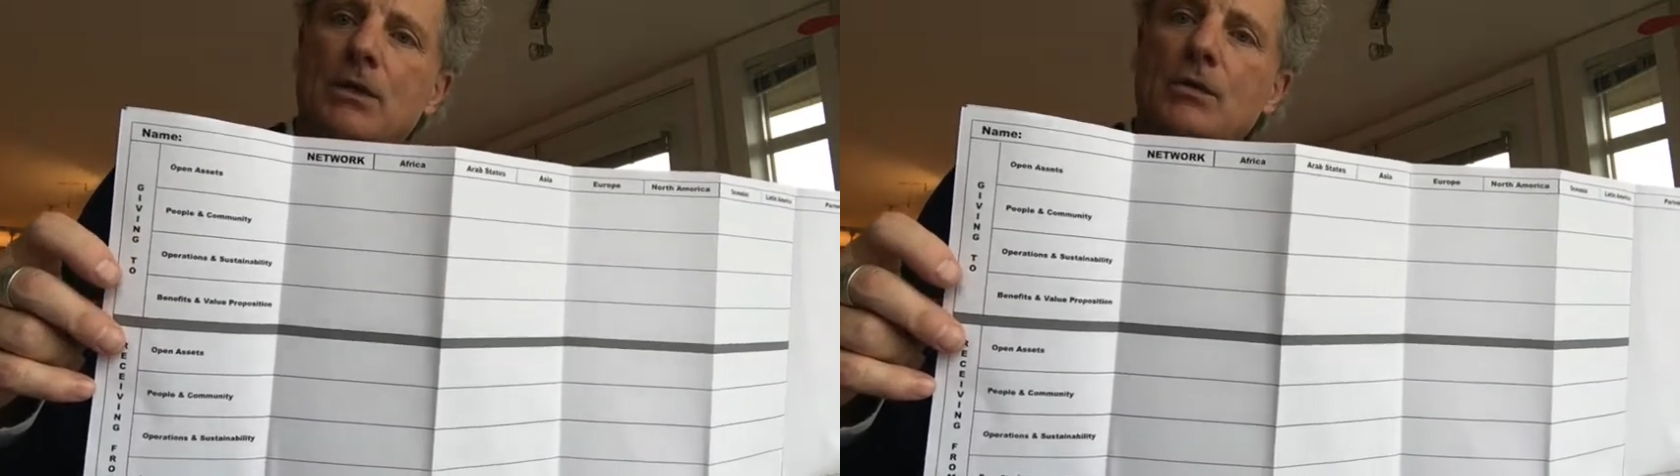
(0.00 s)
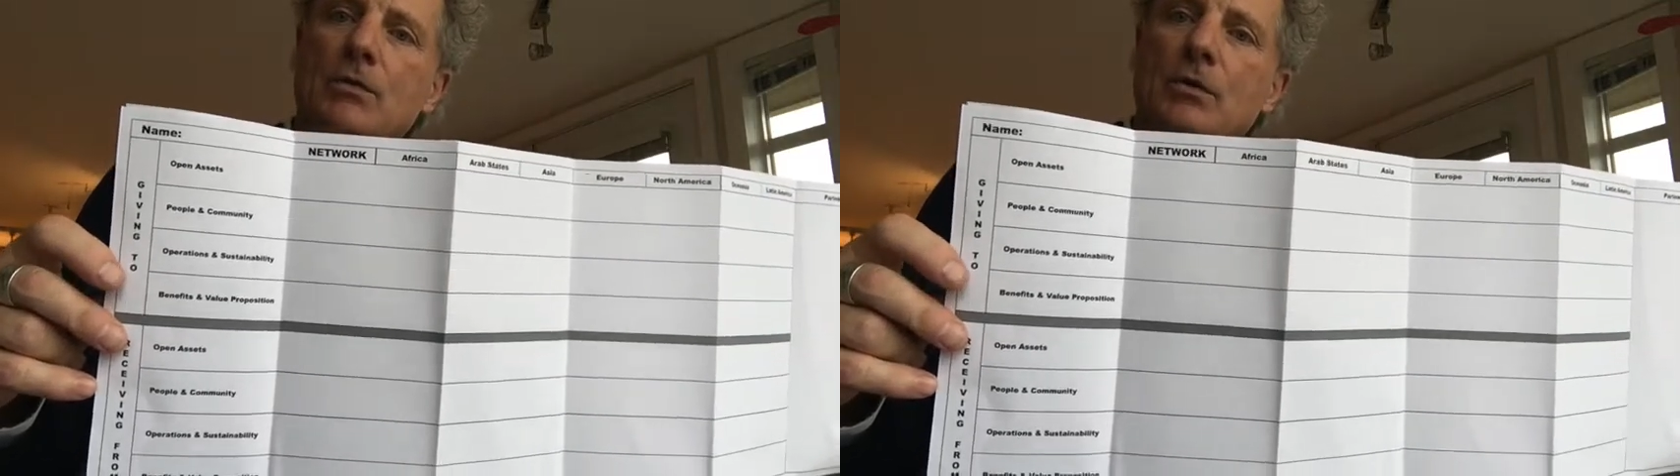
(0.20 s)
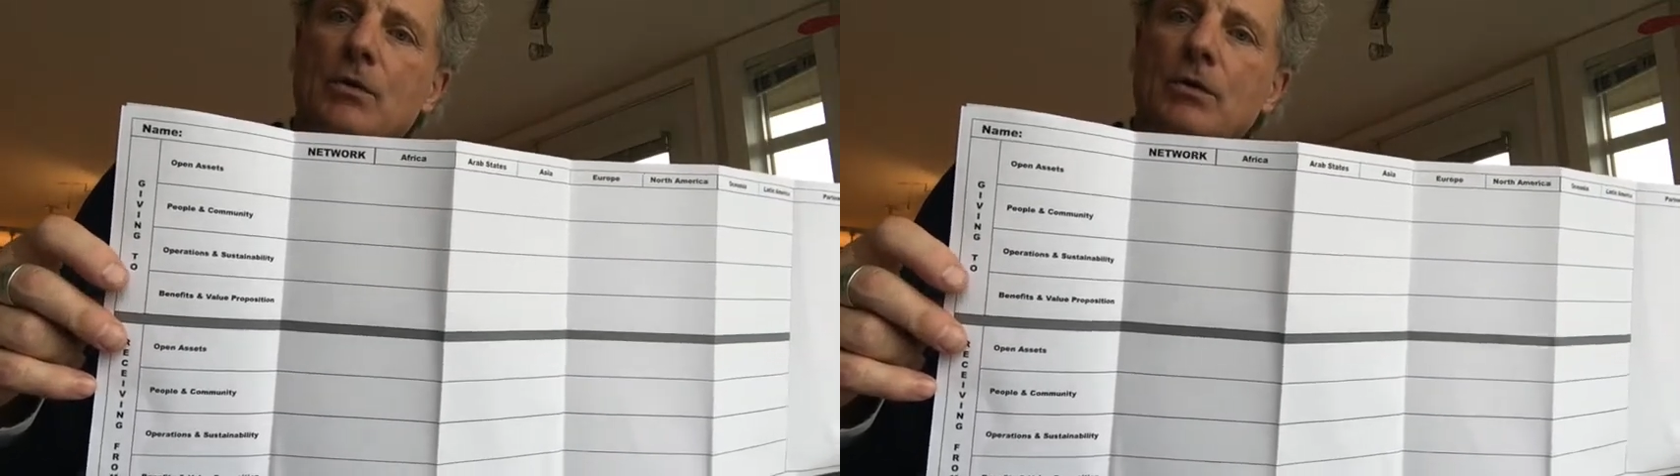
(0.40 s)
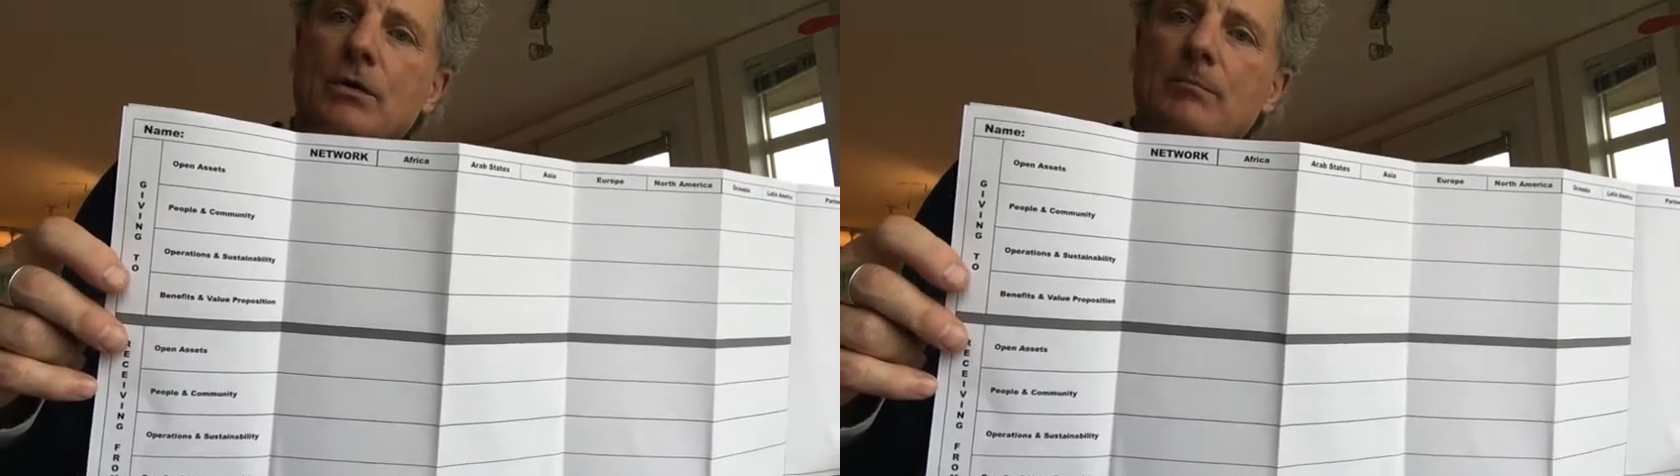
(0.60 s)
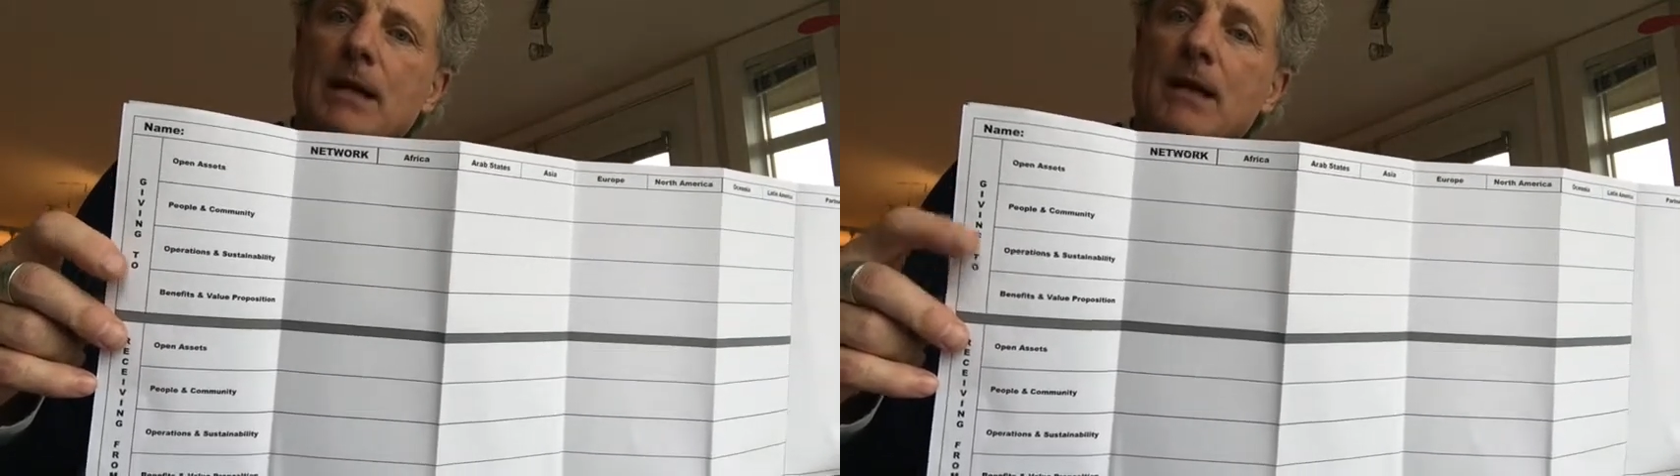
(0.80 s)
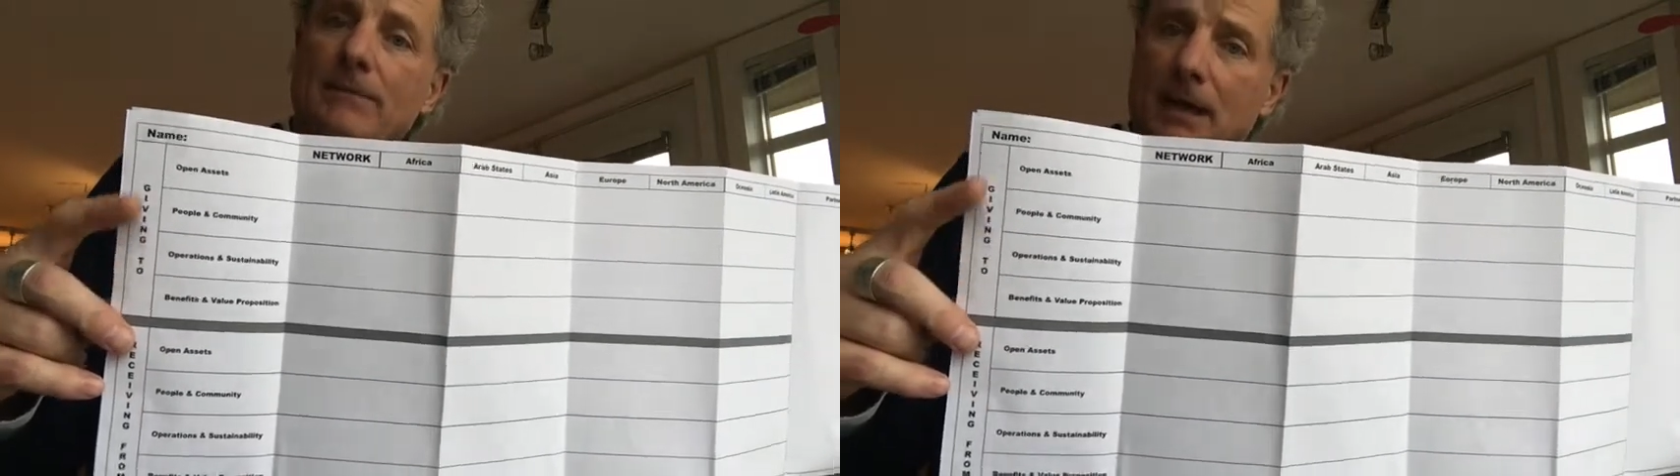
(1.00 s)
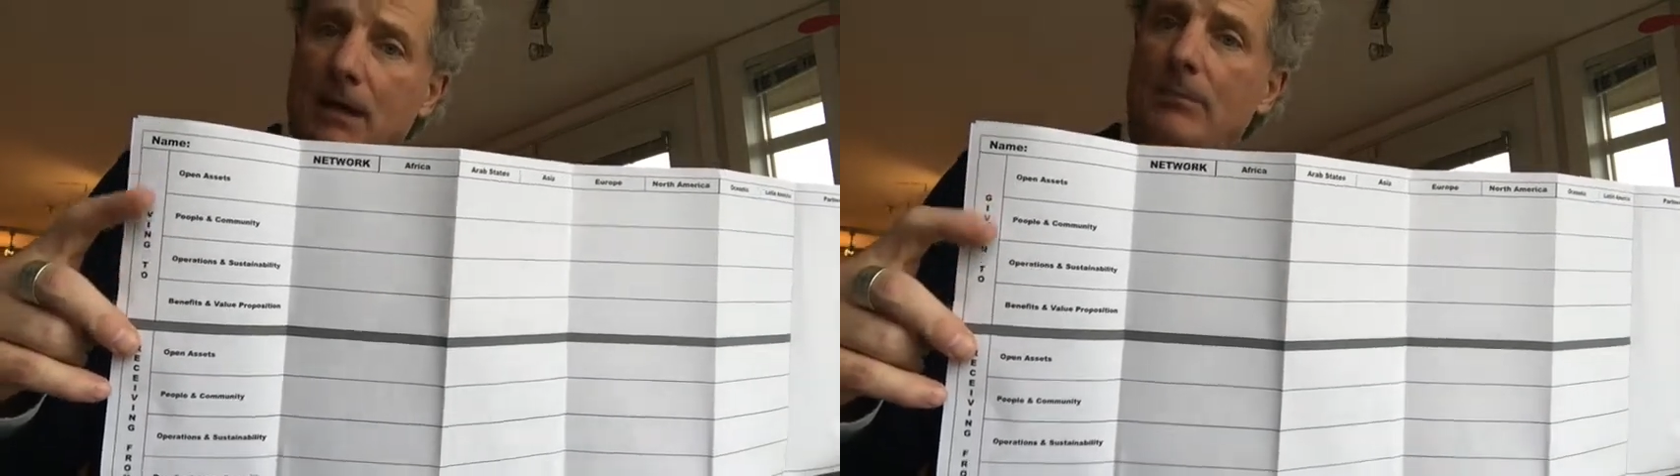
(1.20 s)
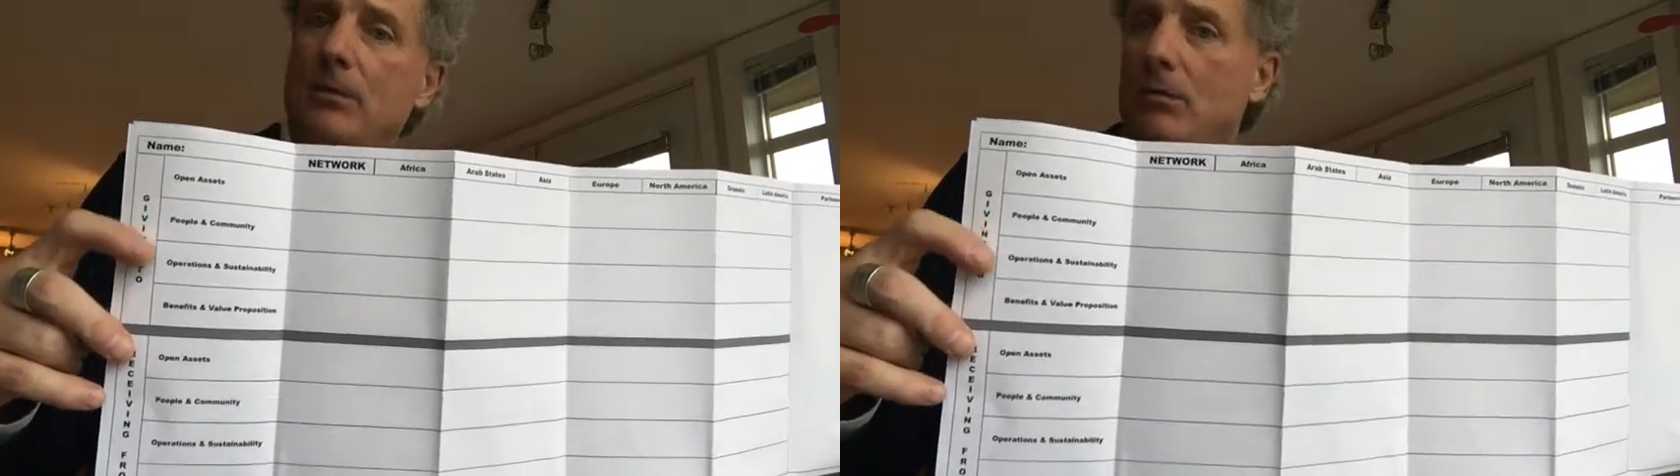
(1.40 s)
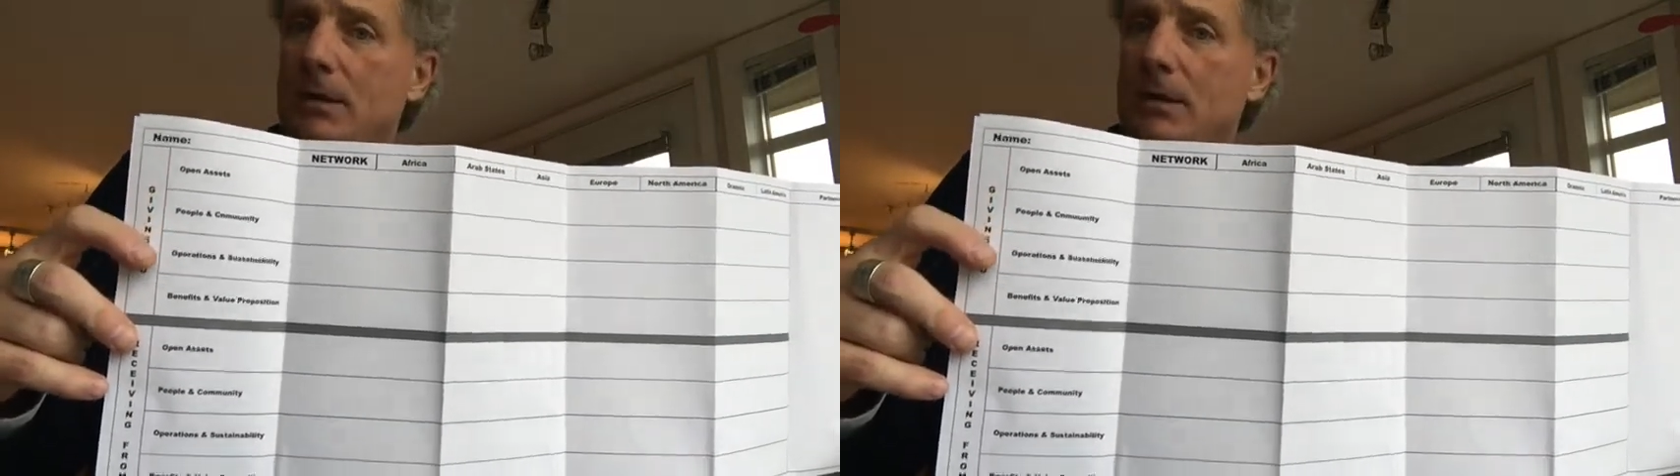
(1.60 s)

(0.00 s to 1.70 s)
you could make available.